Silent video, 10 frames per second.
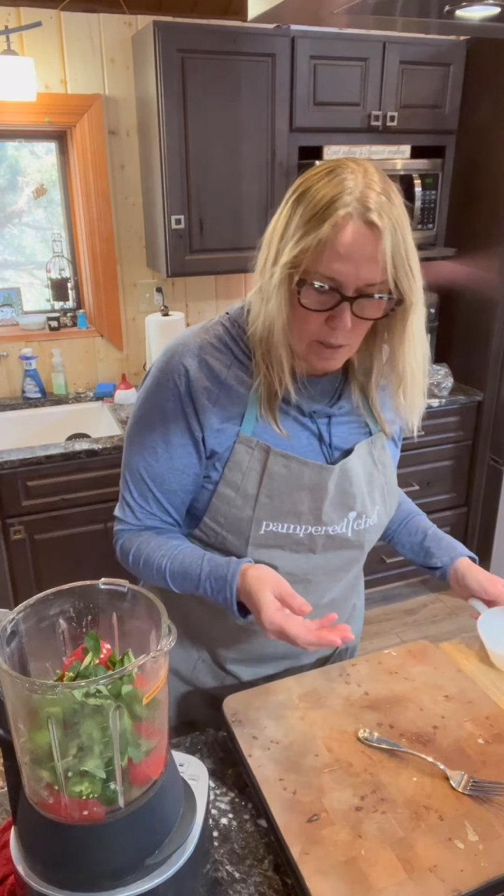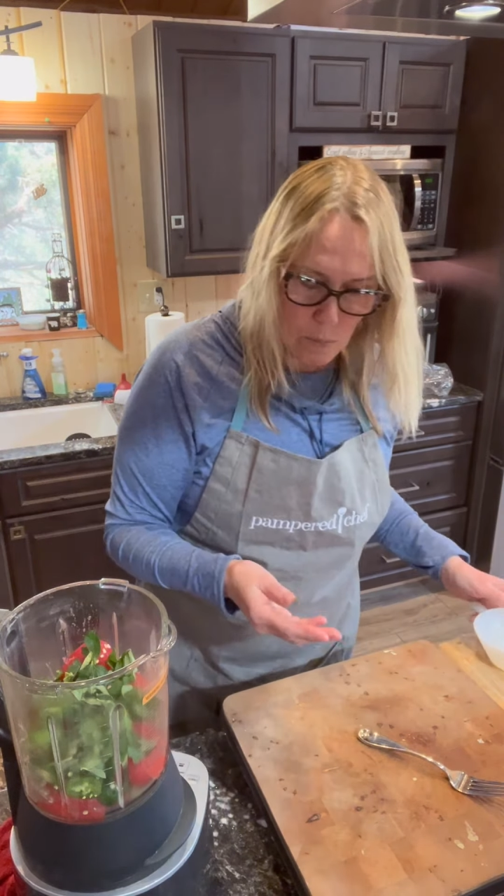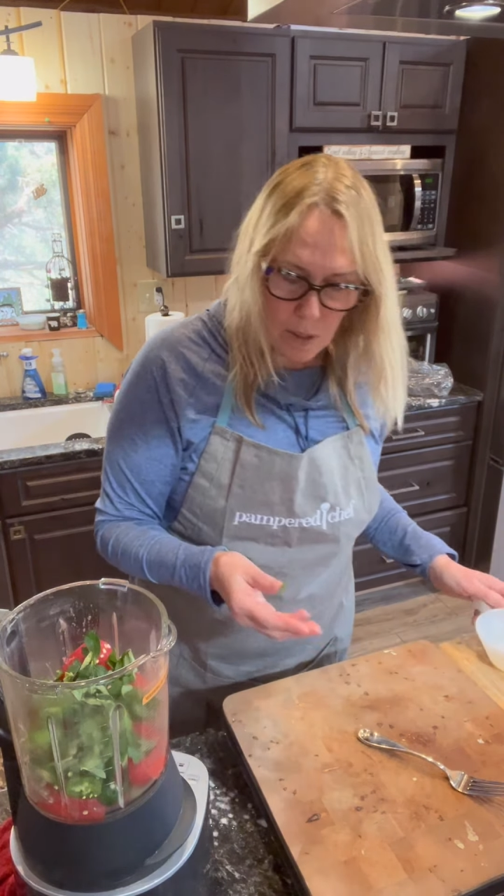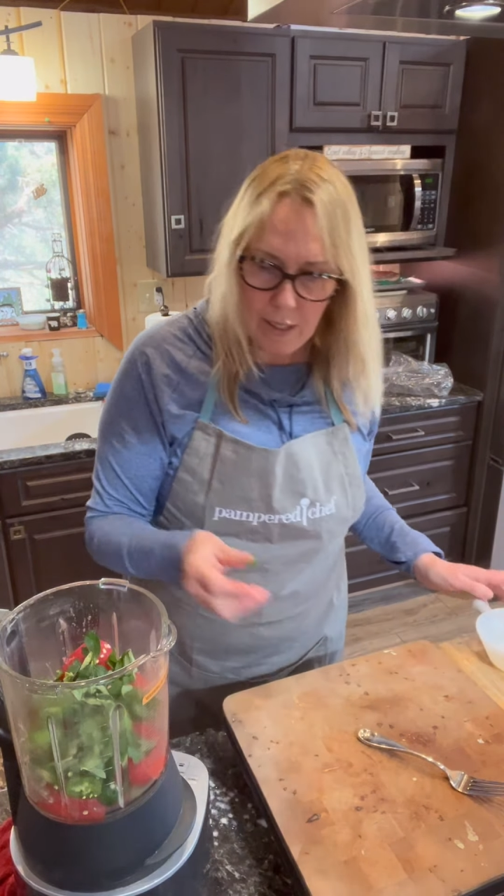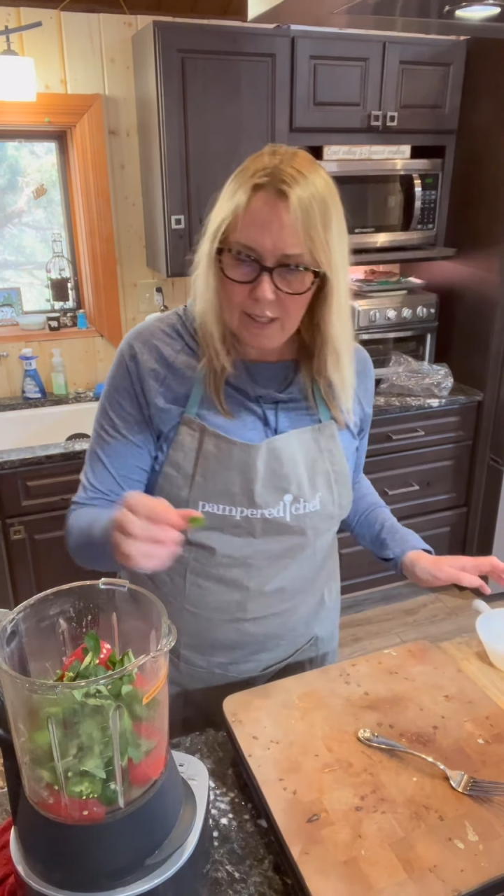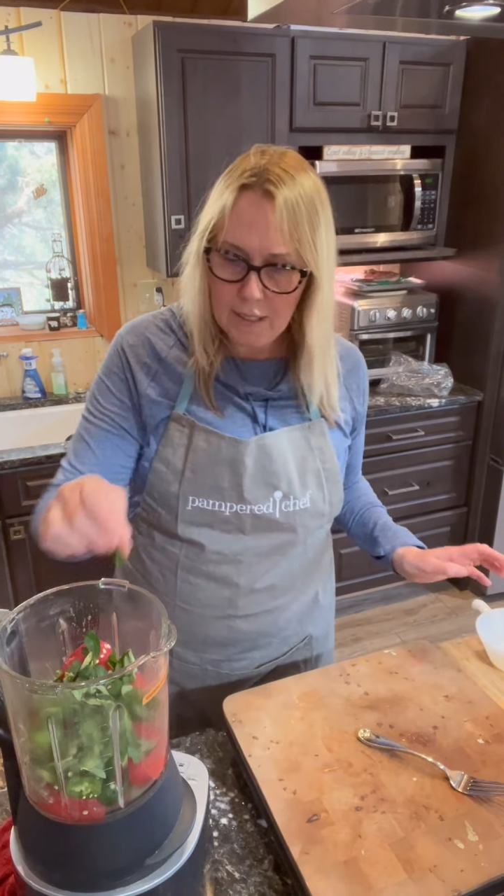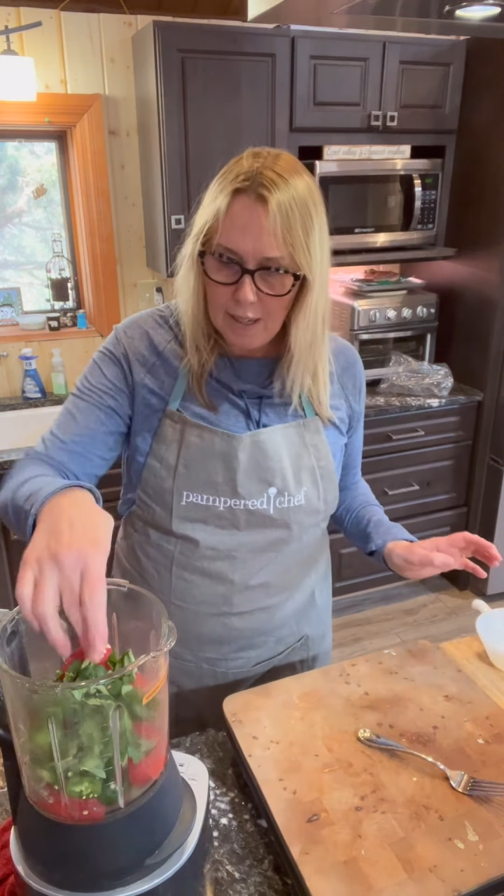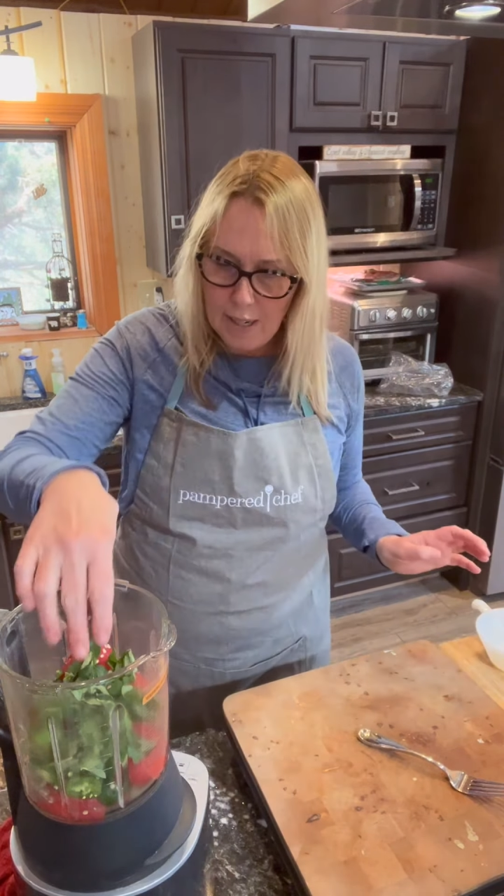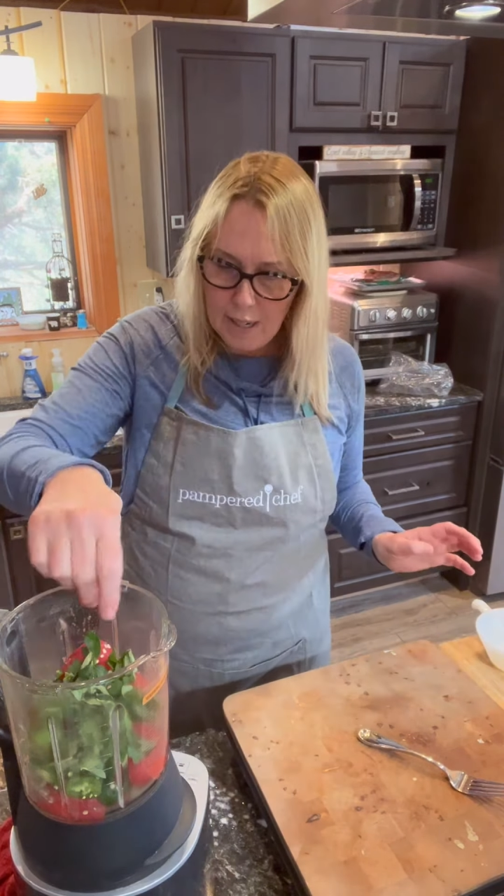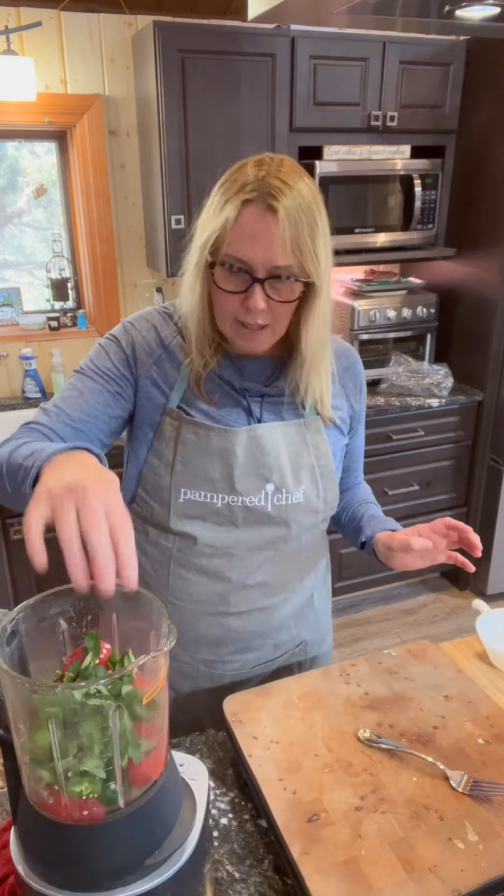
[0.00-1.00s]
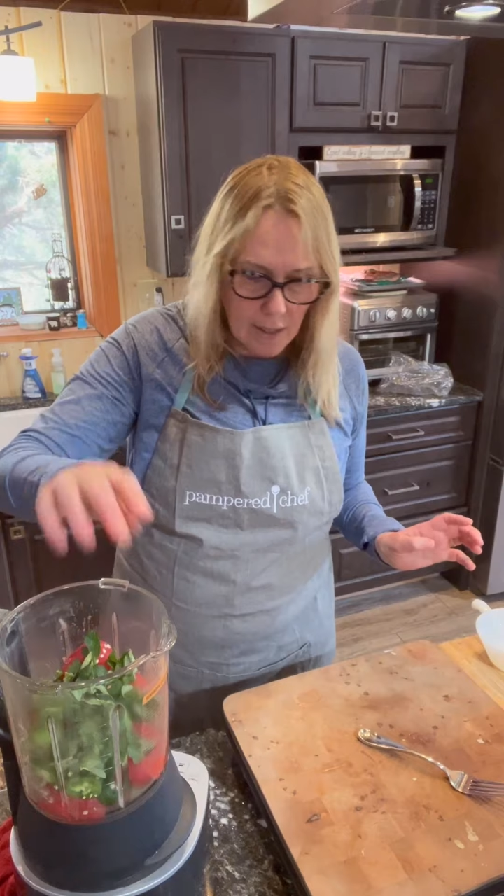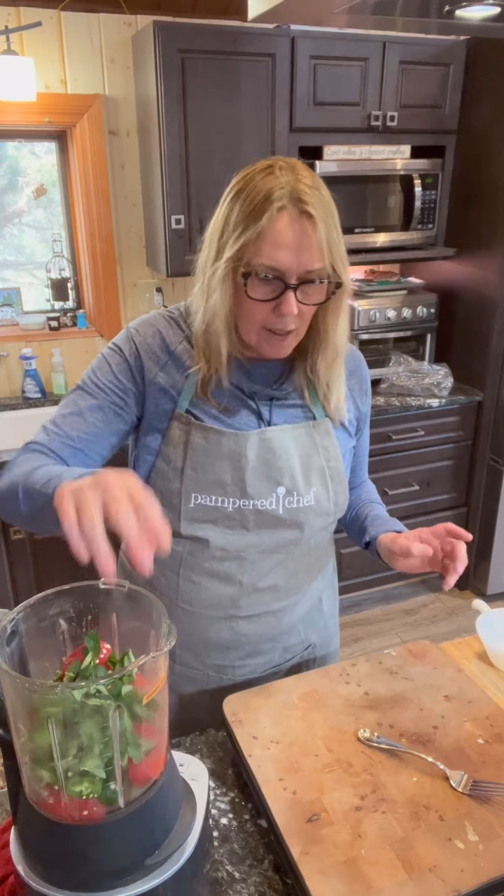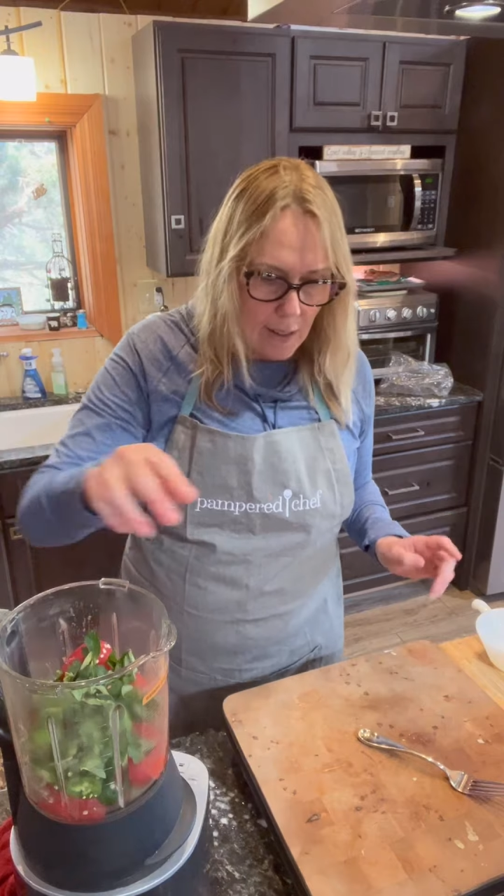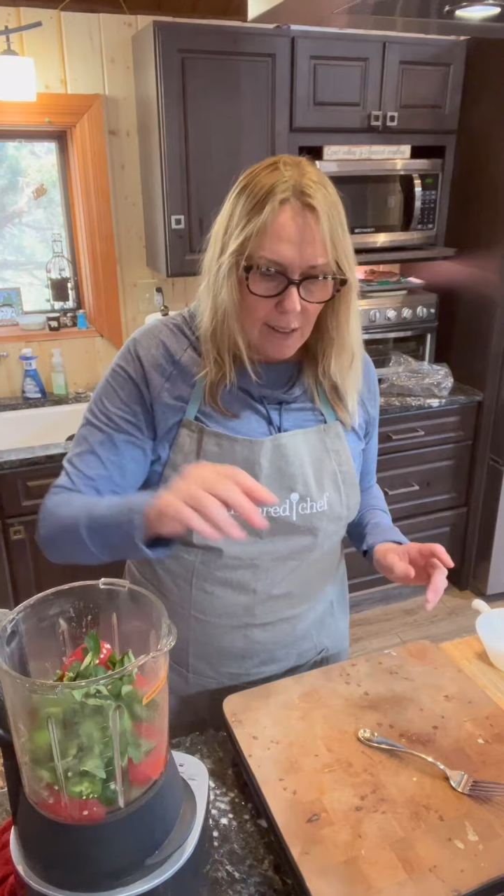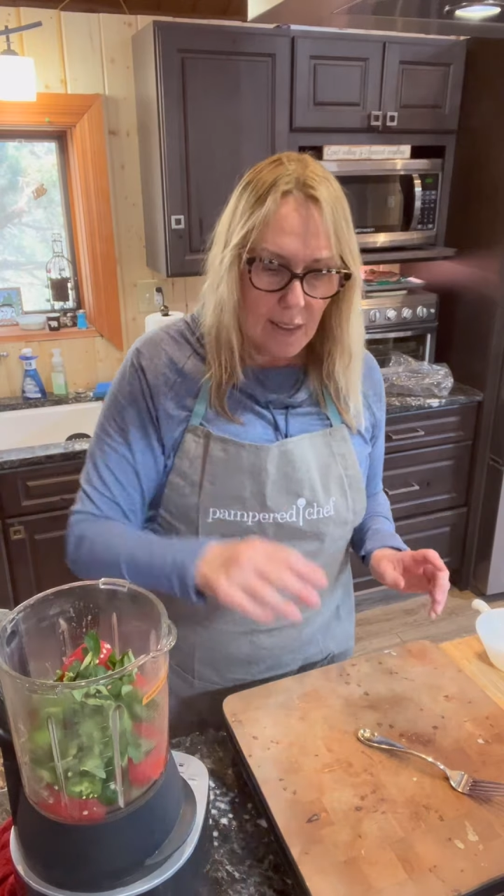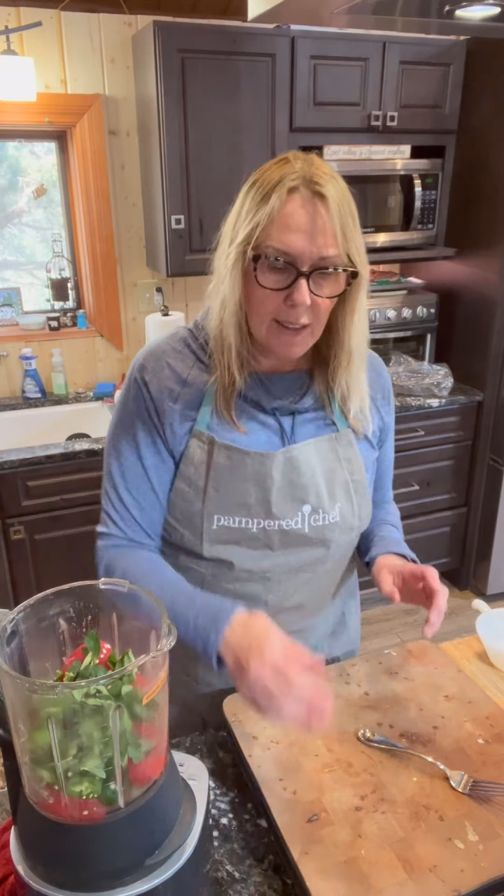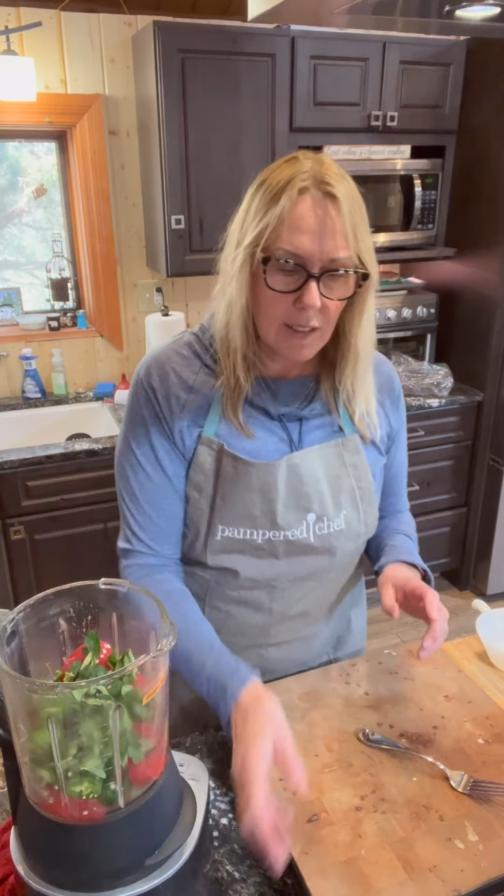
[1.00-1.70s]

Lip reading: I'm really excited, like